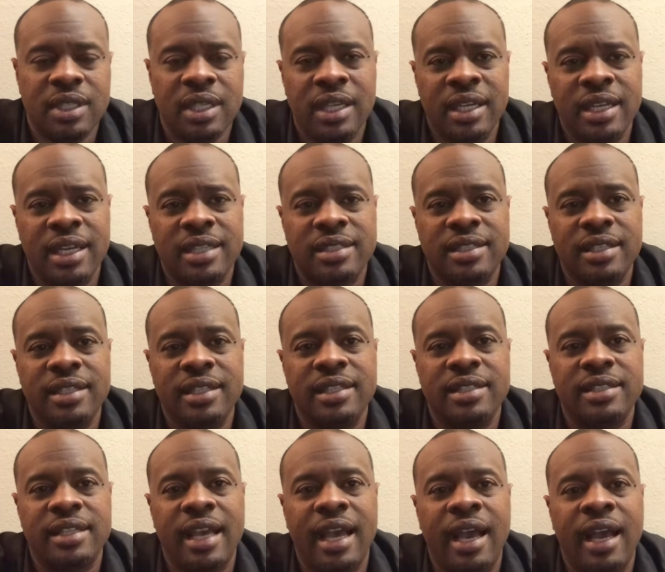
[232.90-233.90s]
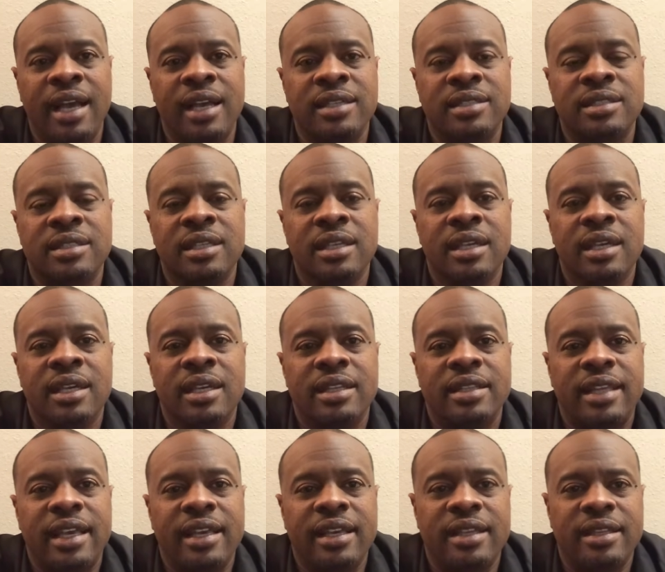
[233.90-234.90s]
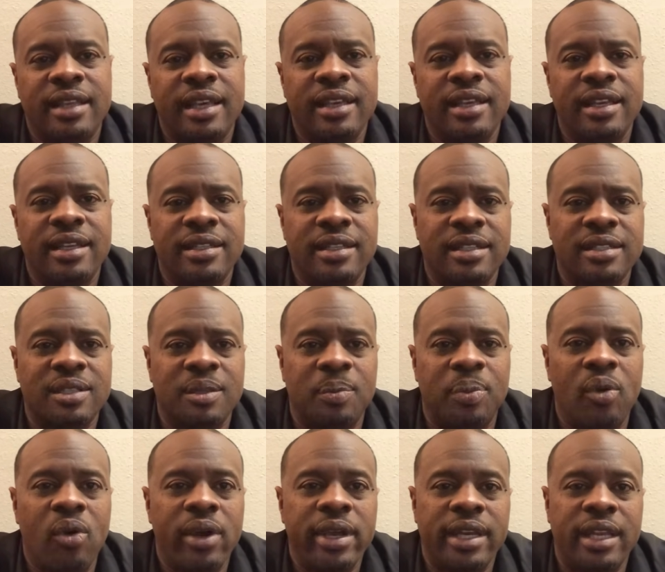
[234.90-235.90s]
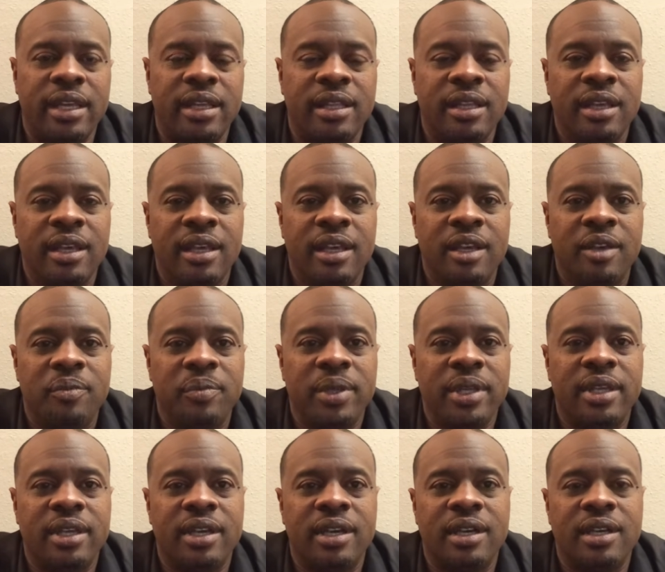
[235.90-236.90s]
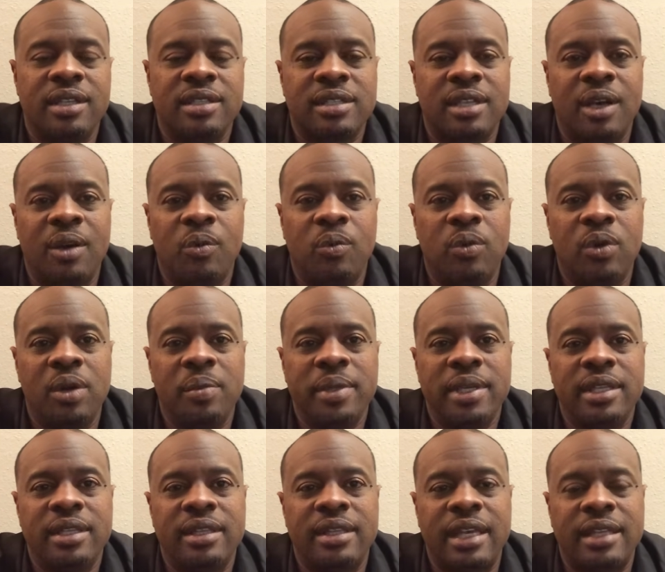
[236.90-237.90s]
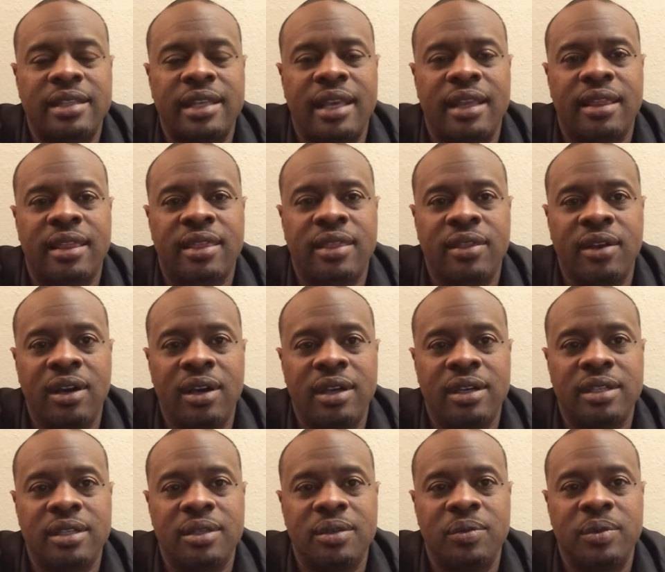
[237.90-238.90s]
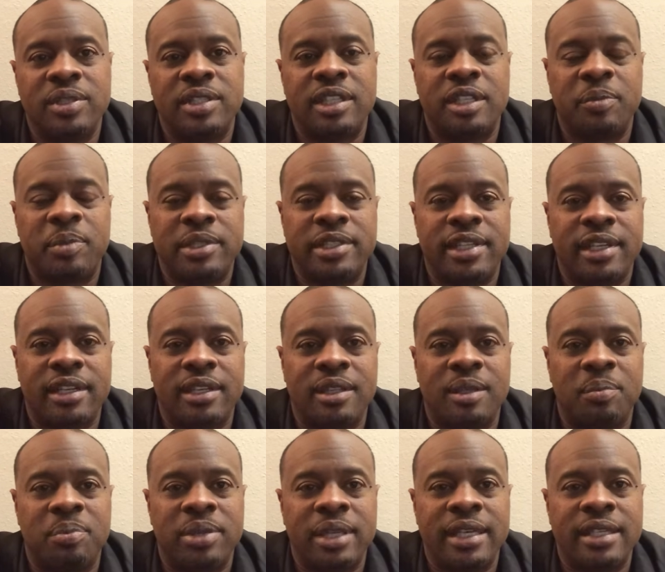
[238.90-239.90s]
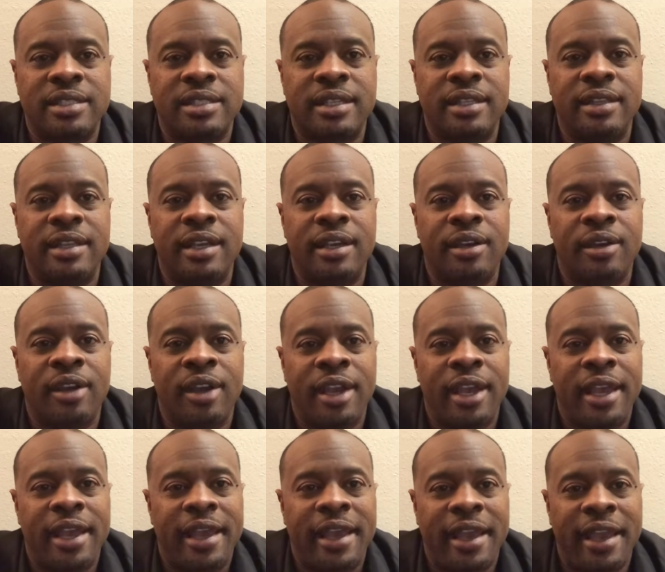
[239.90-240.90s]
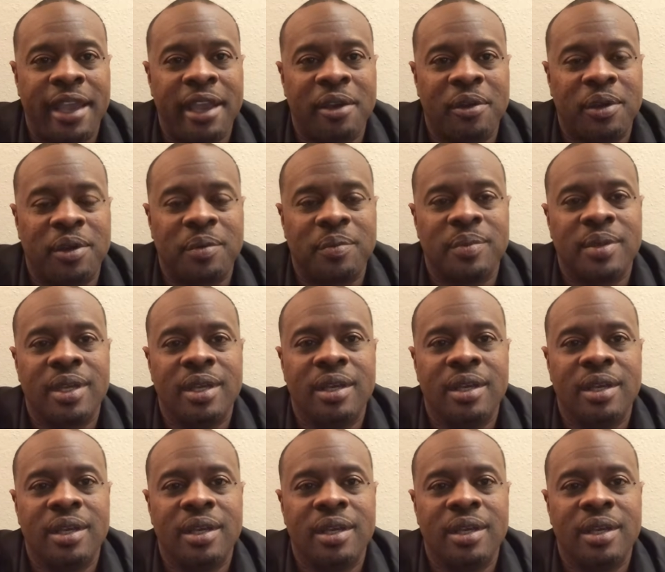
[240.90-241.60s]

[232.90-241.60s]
And I see these guys, they get disappointed because a woman that they thought was in a particular place in their harem